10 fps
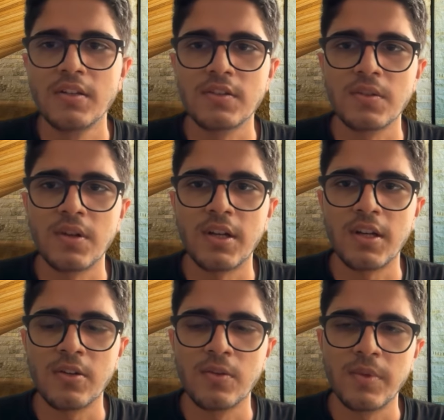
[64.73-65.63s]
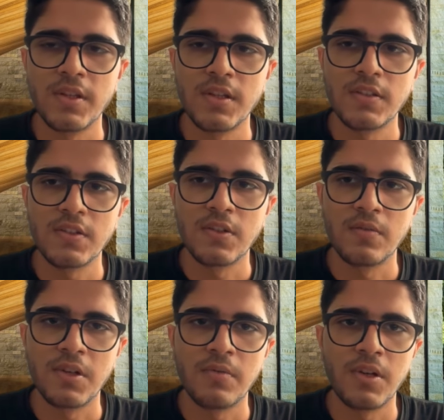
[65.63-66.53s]
So I can open this on
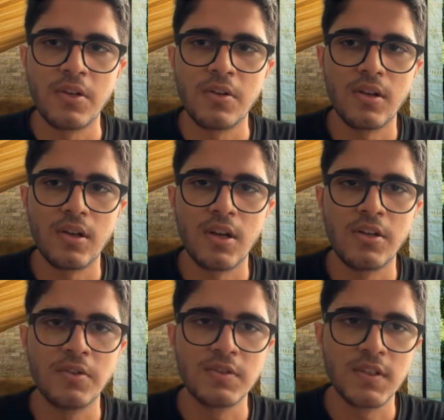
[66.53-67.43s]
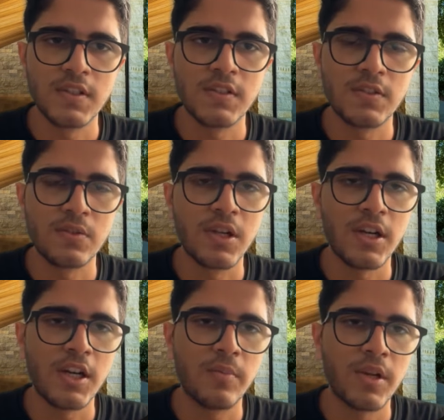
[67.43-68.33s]
one window and use this to
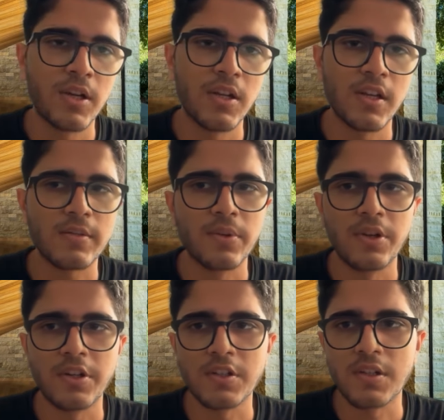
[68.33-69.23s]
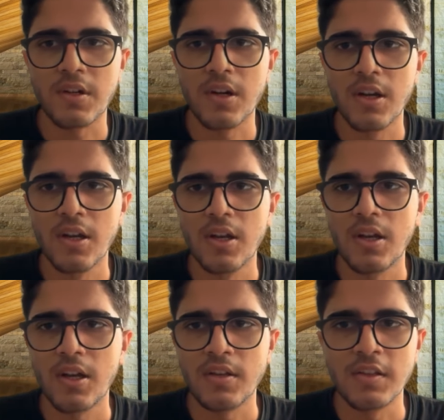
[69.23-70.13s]
guide my exploration.
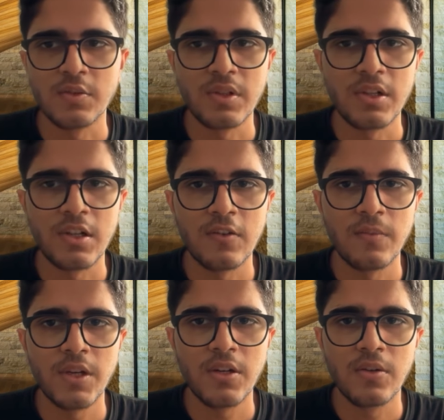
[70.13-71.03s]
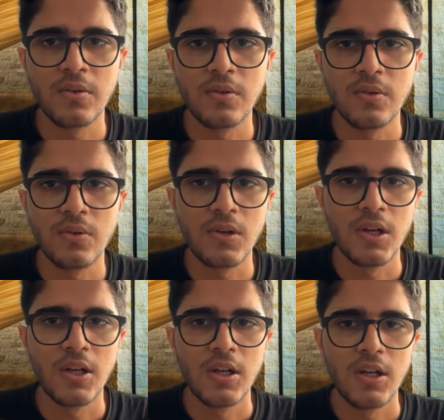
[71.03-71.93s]
And this will allow me to
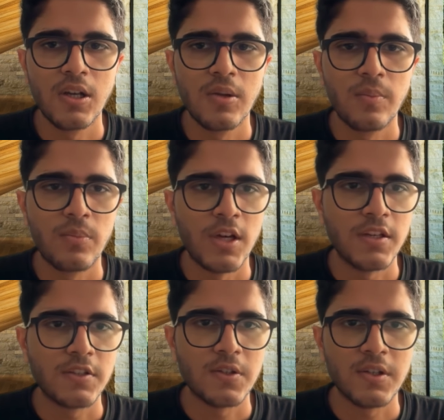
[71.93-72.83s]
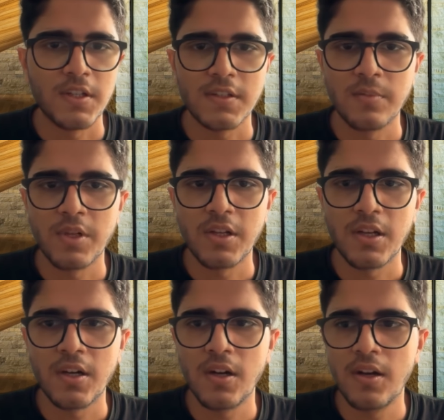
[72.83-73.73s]
manage context in my
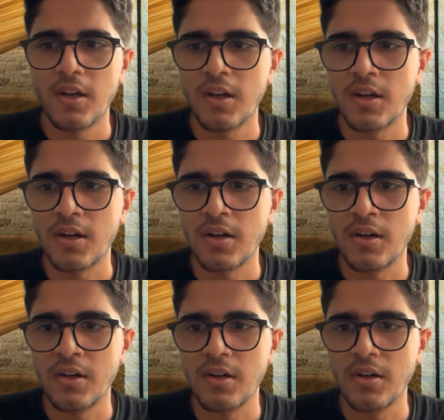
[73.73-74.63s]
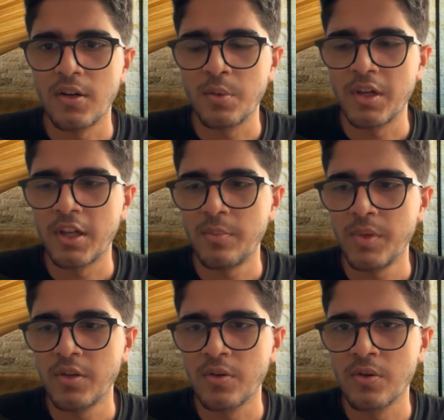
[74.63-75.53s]
head, and it will help
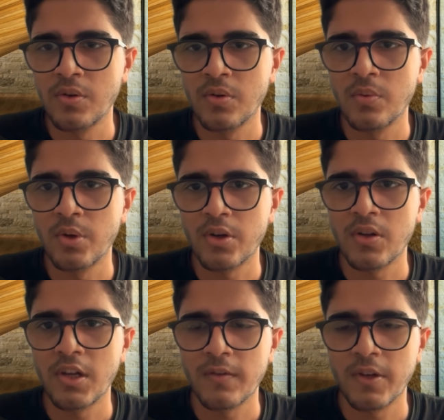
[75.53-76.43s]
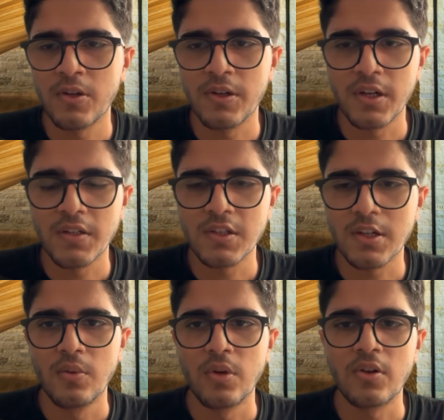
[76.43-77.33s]
me know what all have I already
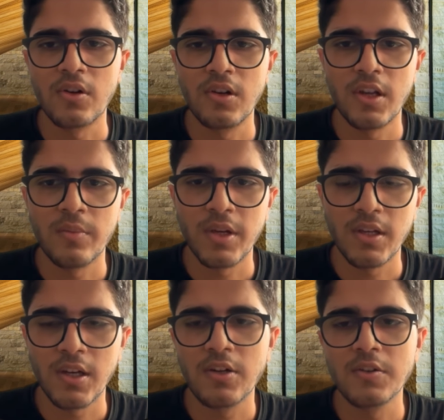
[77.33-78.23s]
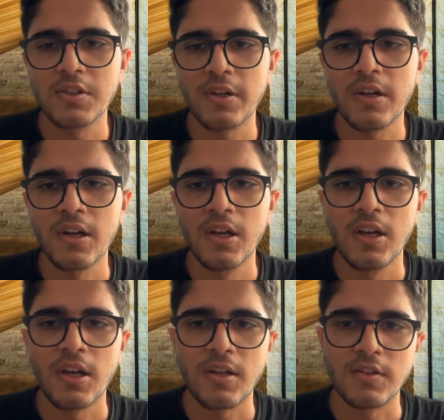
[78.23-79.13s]
checked, what all am I yet to check,
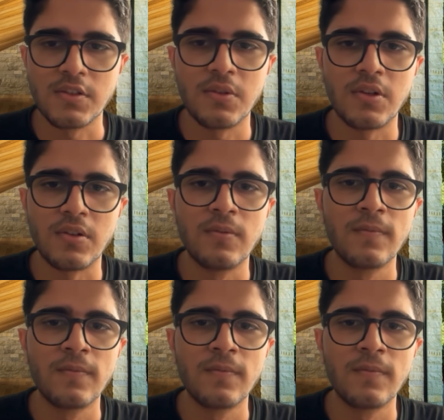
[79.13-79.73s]
and so on.